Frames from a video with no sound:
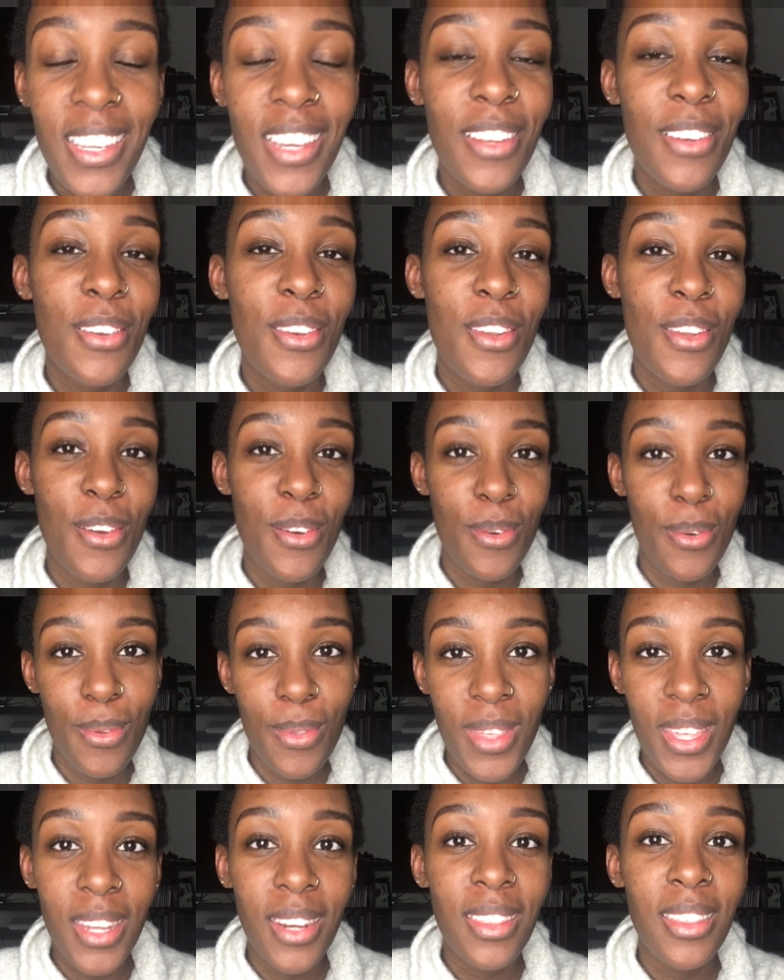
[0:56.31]
I know
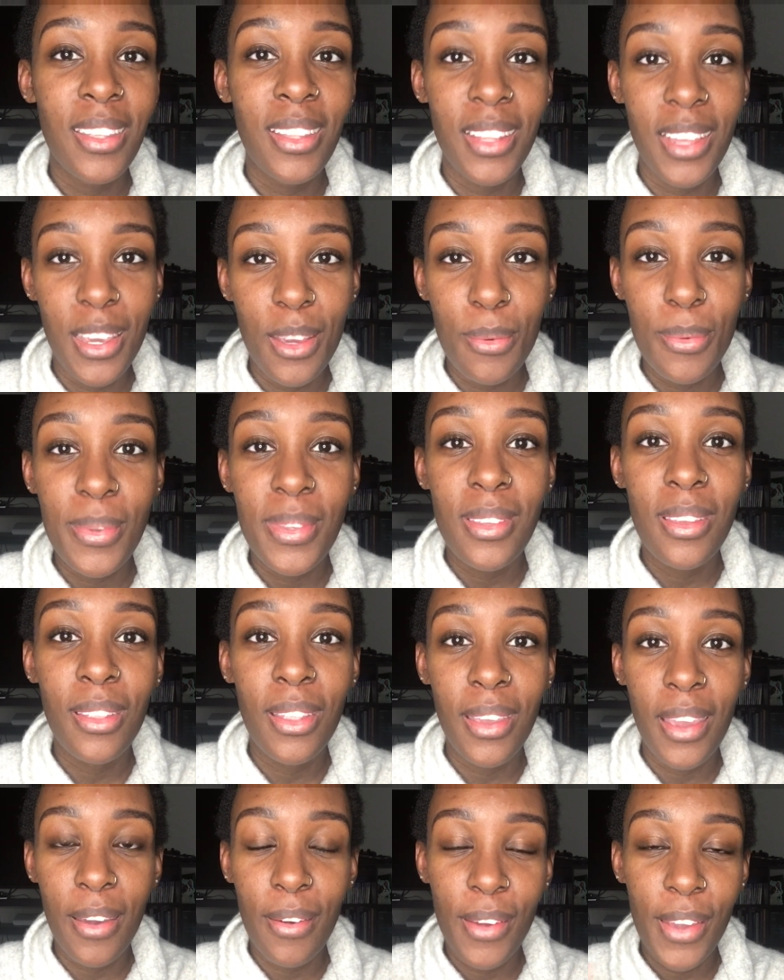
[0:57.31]
that the light was
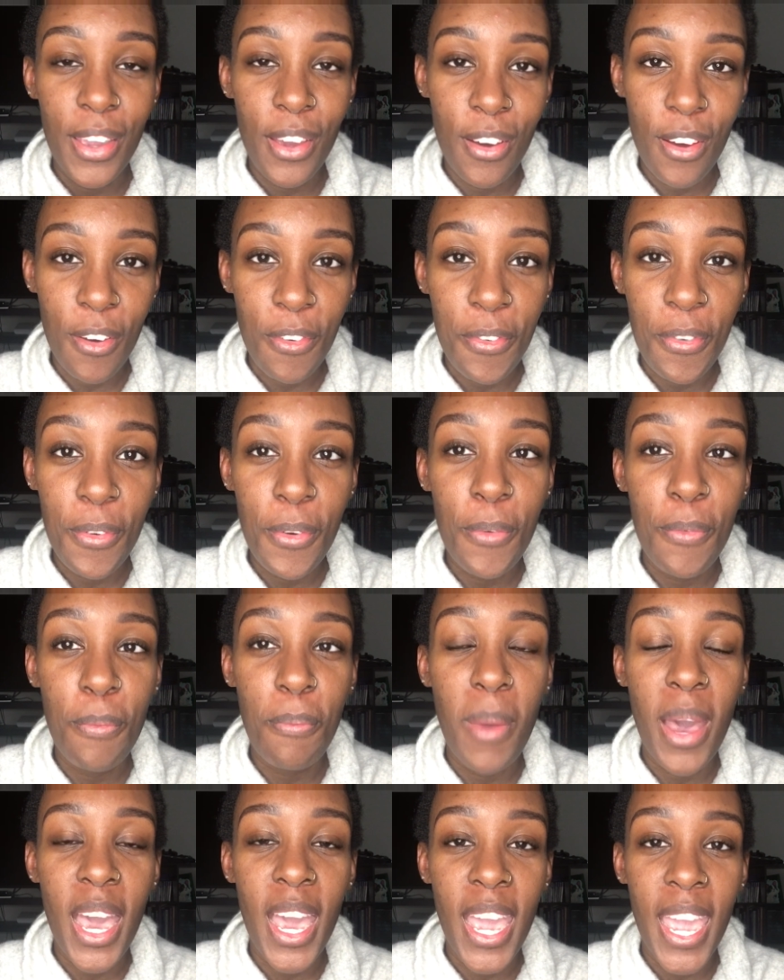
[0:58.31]
glaring off of
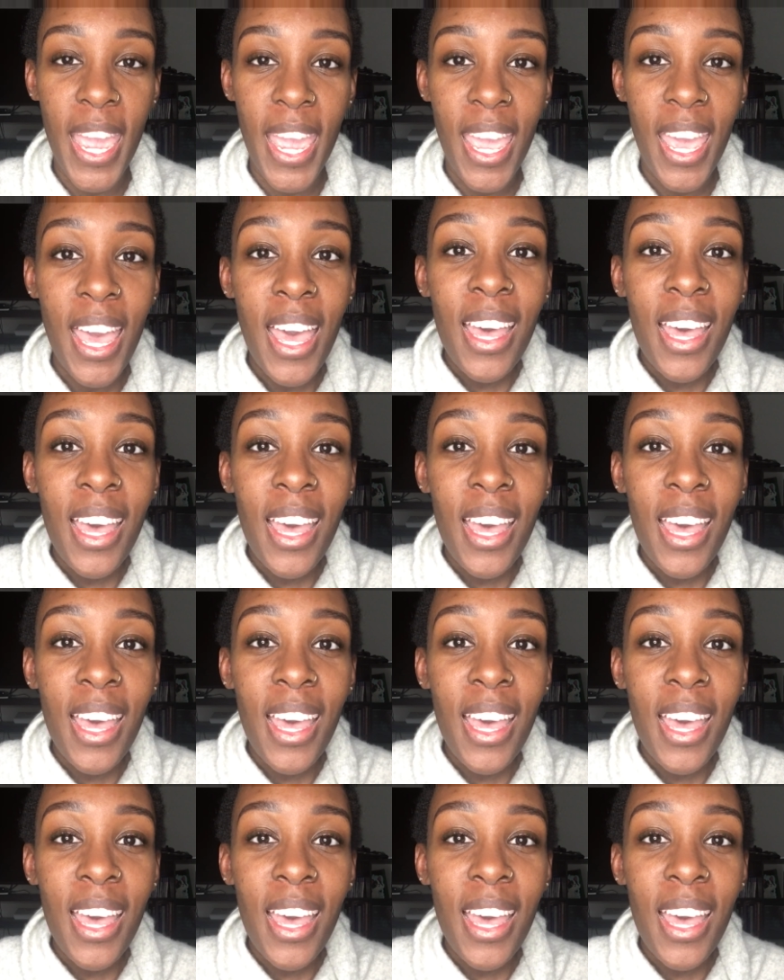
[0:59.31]
my